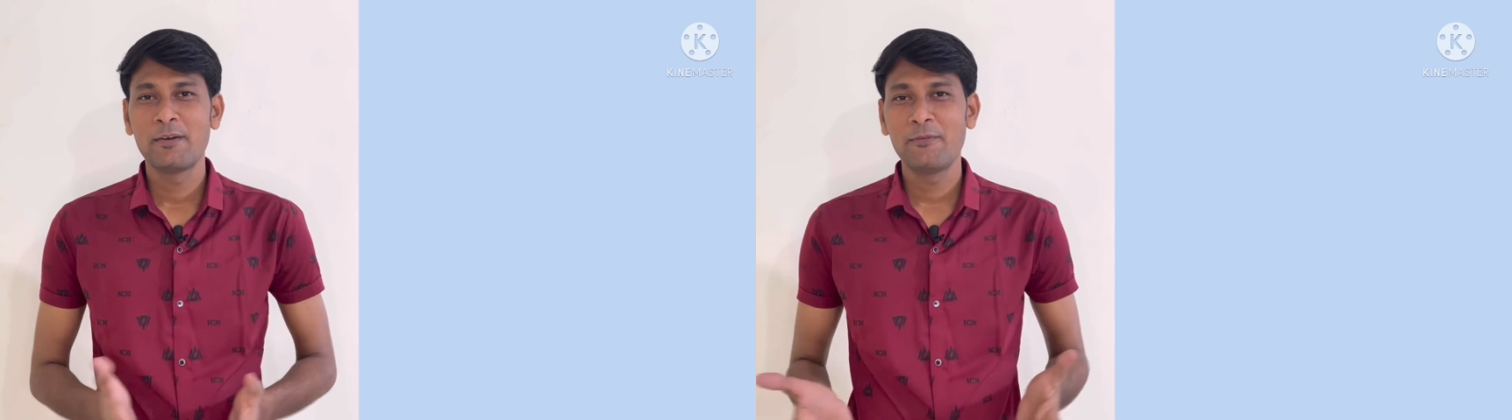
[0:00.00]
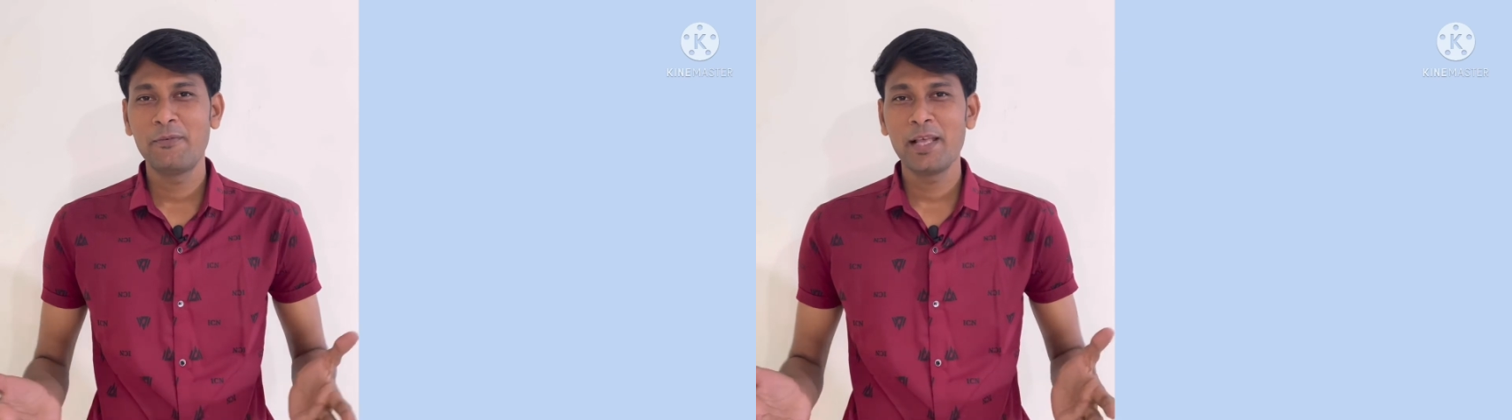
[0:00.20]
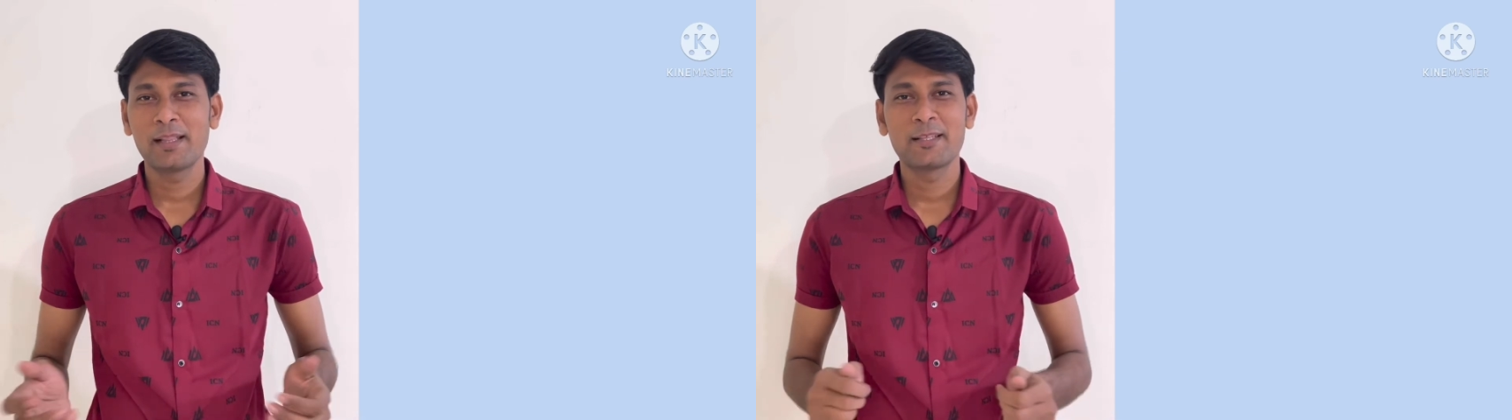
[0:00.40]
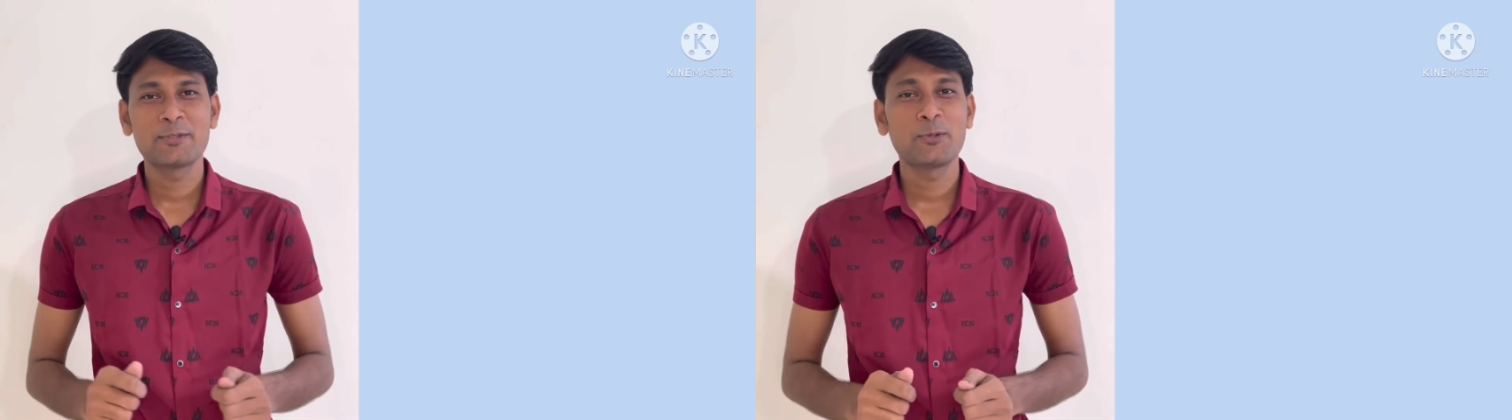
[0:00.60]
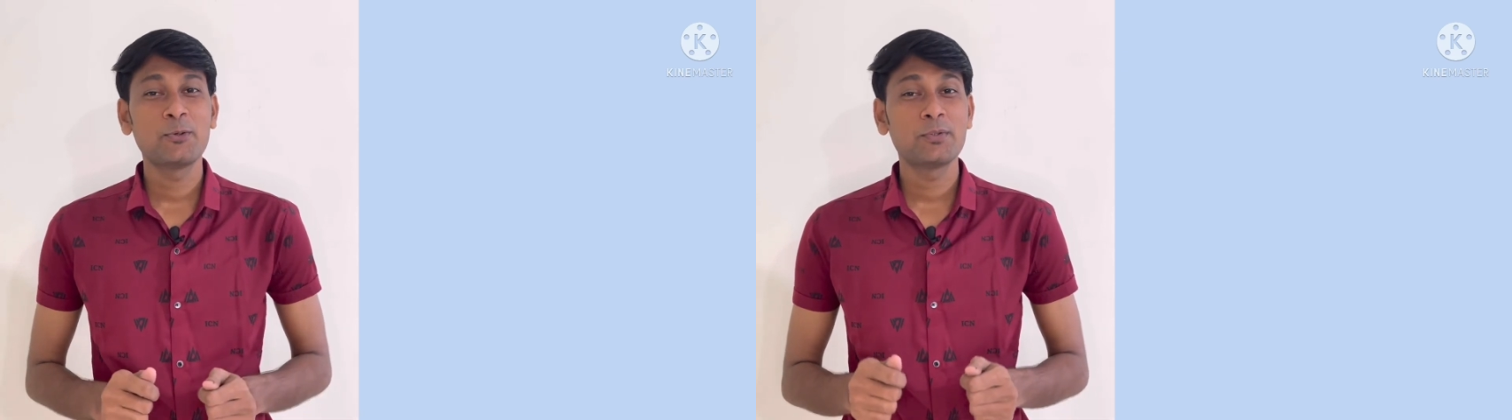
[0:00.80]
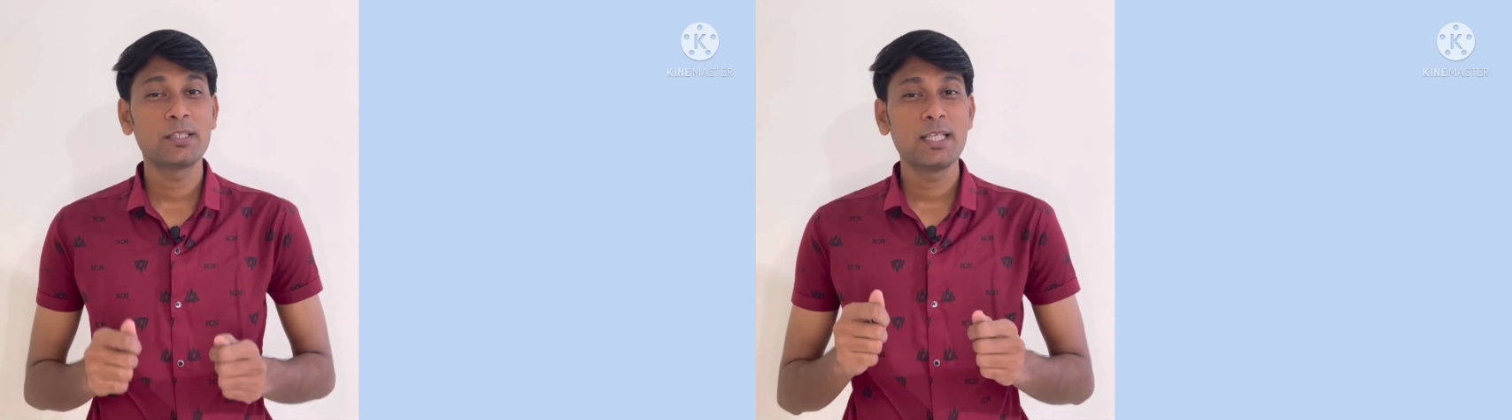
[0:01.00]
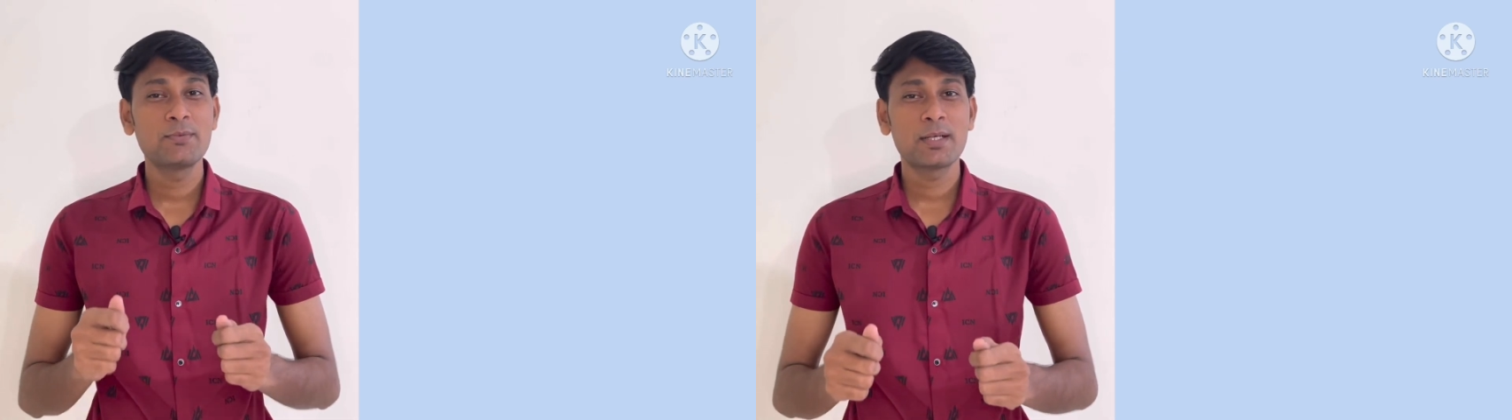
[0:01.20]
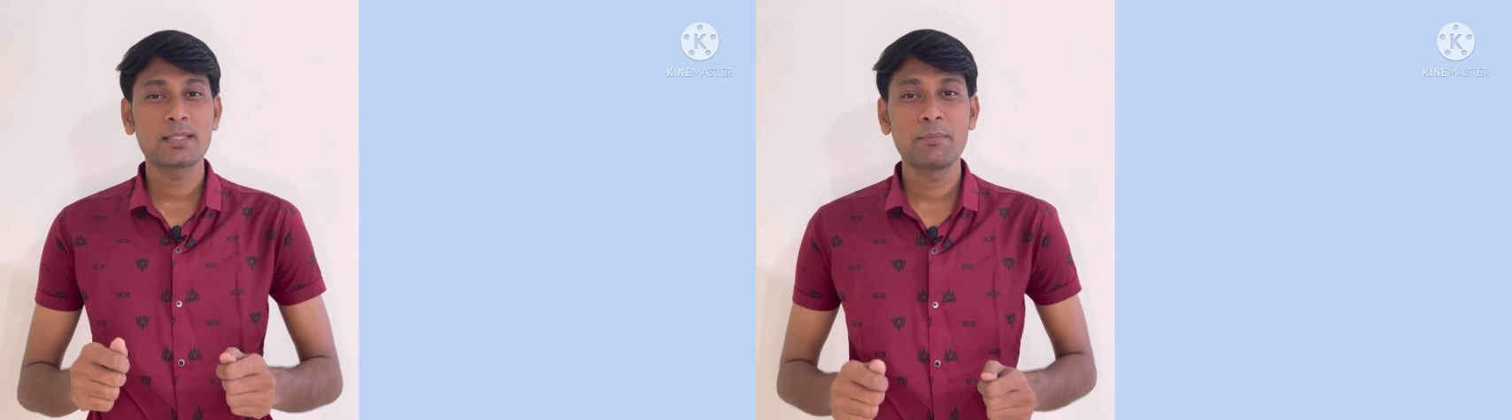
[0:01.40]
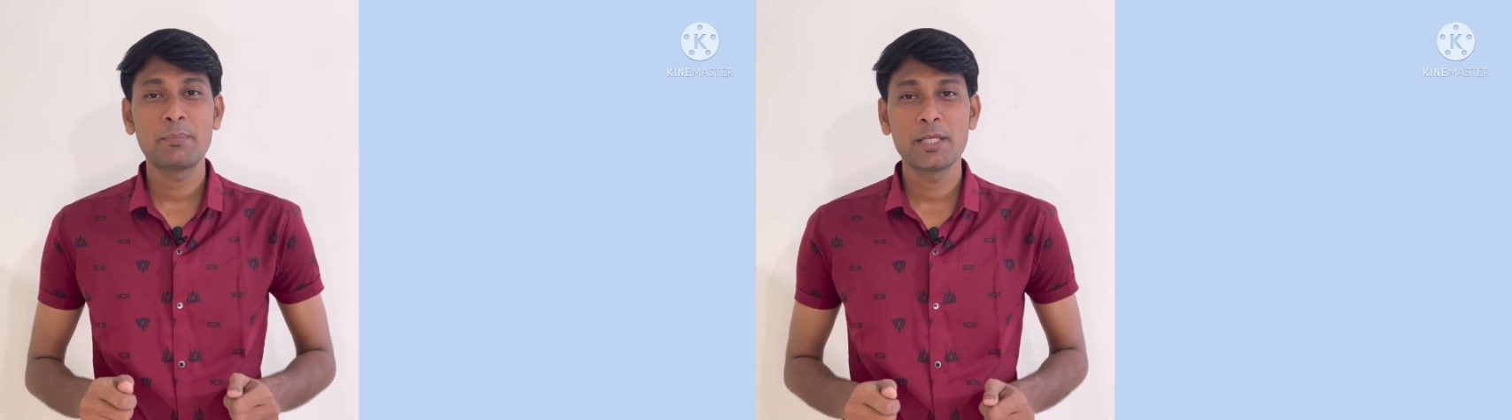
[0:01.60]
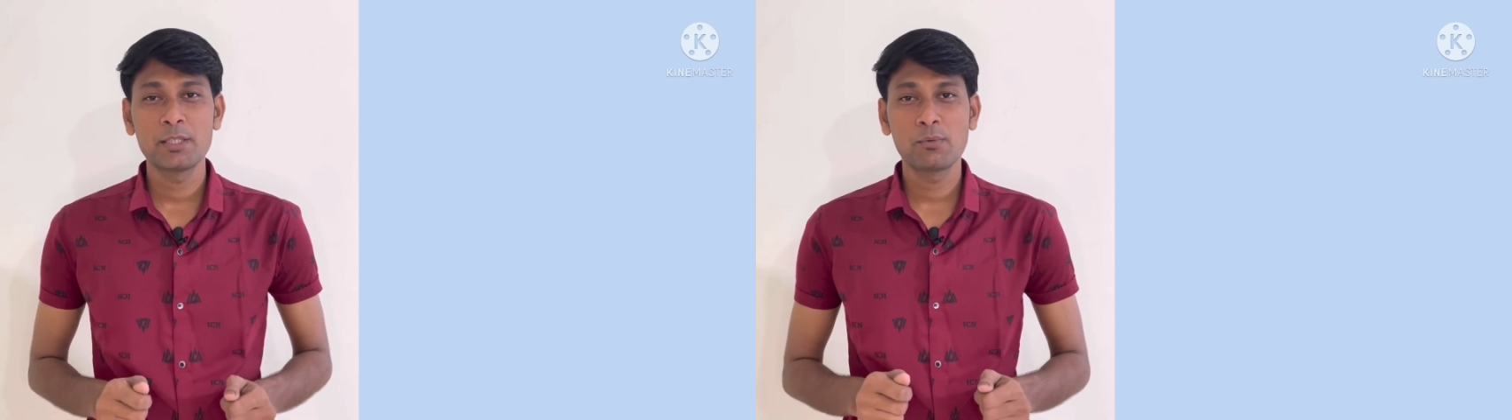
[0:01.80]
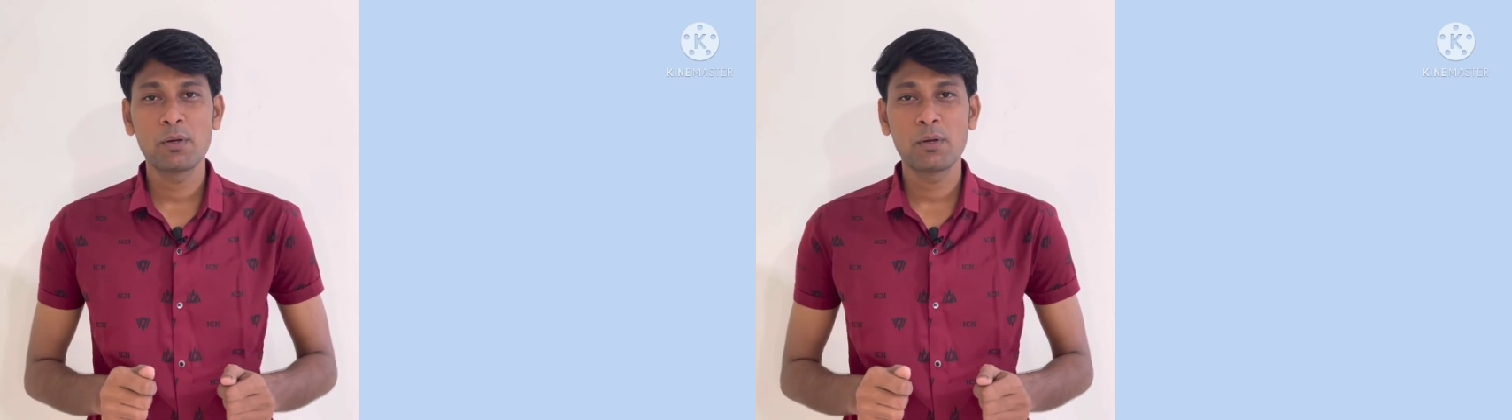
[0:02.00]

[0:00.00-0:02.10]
Well, so these were some phrasal